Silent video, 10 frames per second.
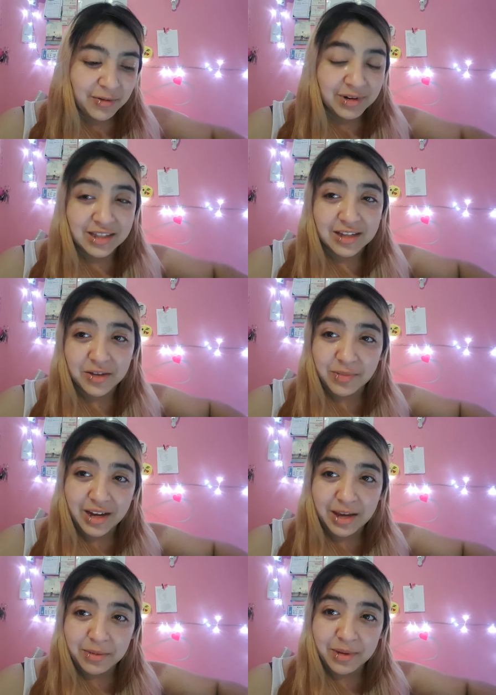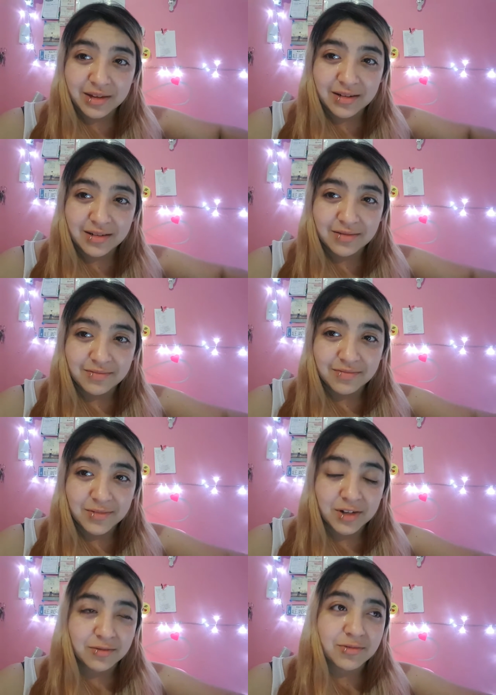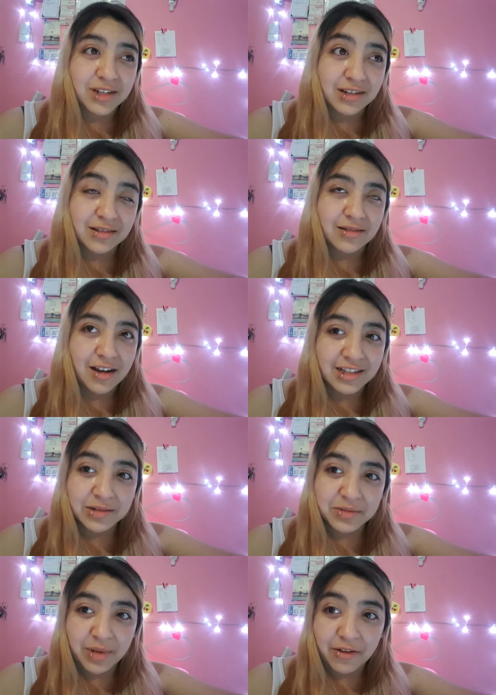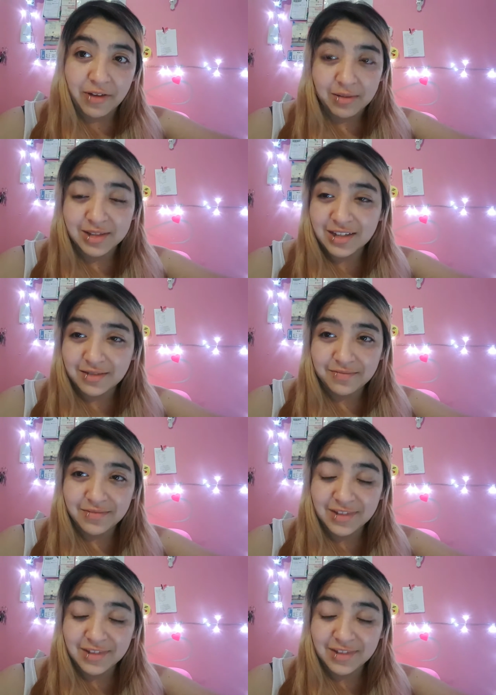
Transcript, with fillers: When not my even when not even my family